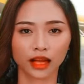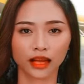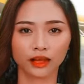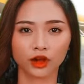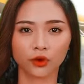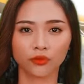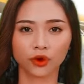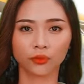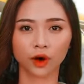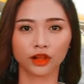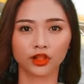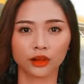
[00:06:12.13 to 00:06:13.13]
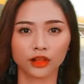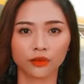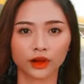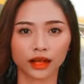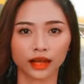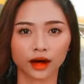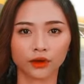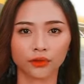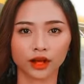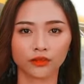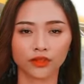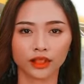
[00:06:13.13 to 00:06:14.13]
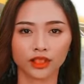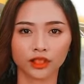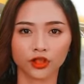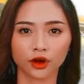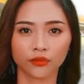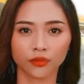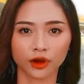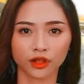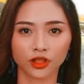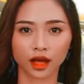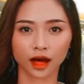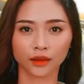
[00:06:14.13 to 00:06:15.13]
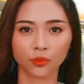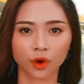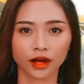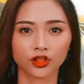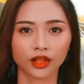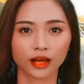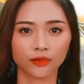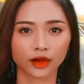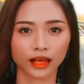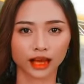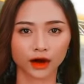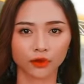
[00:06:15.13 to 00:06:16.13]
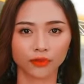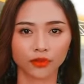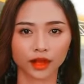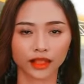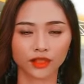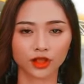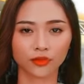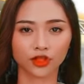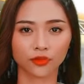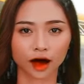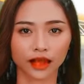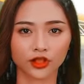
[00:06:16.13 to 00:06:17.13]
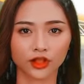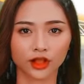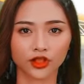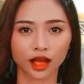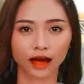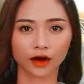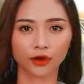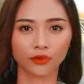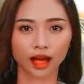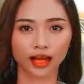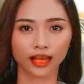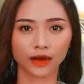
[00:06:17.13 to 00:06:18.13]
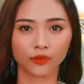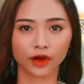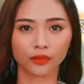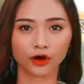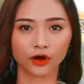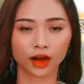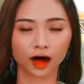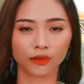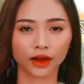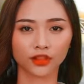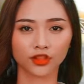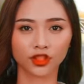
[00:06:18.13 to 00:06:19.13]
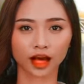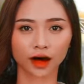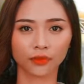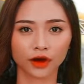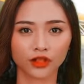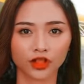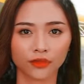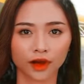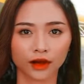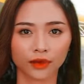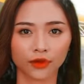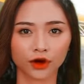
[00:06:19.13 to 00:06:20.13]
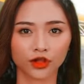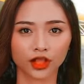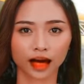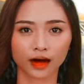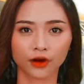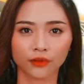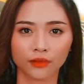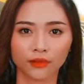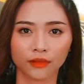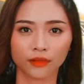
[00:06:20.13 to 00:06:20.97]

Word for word: Thank you for watching the video. If this is your first time watching a video, please subscribe to the channel, like and leave your comments to help us develop your channel.